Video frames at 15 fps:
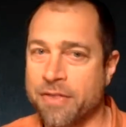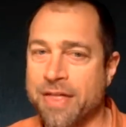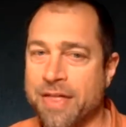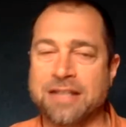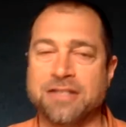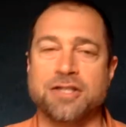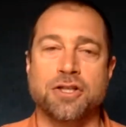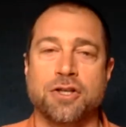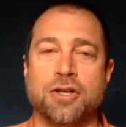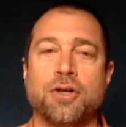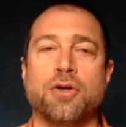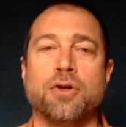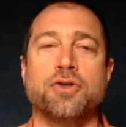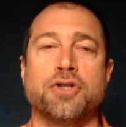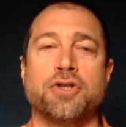That's
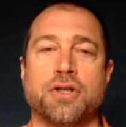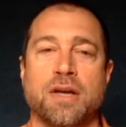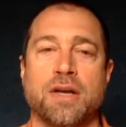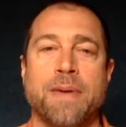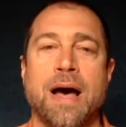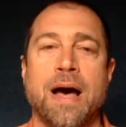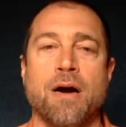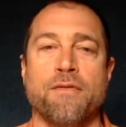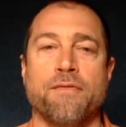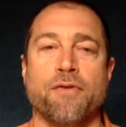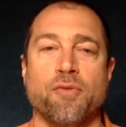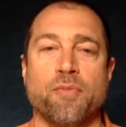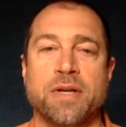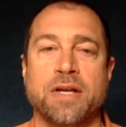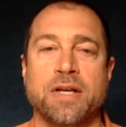hugely
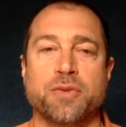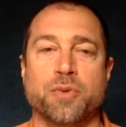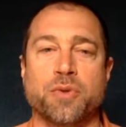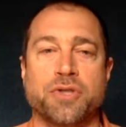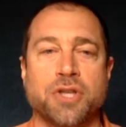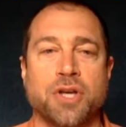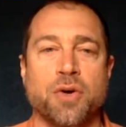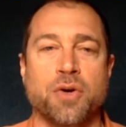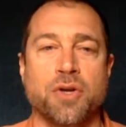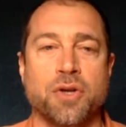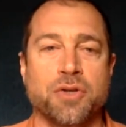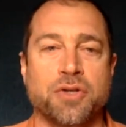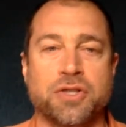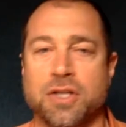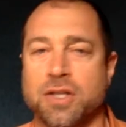powerful because we're so
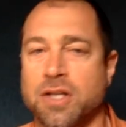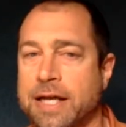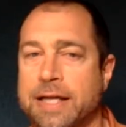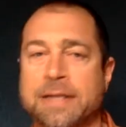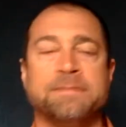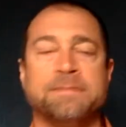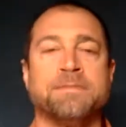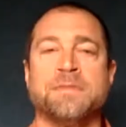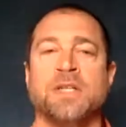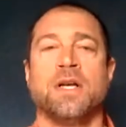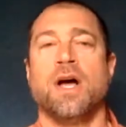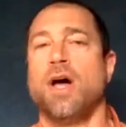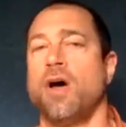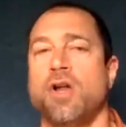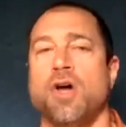used to like, oh,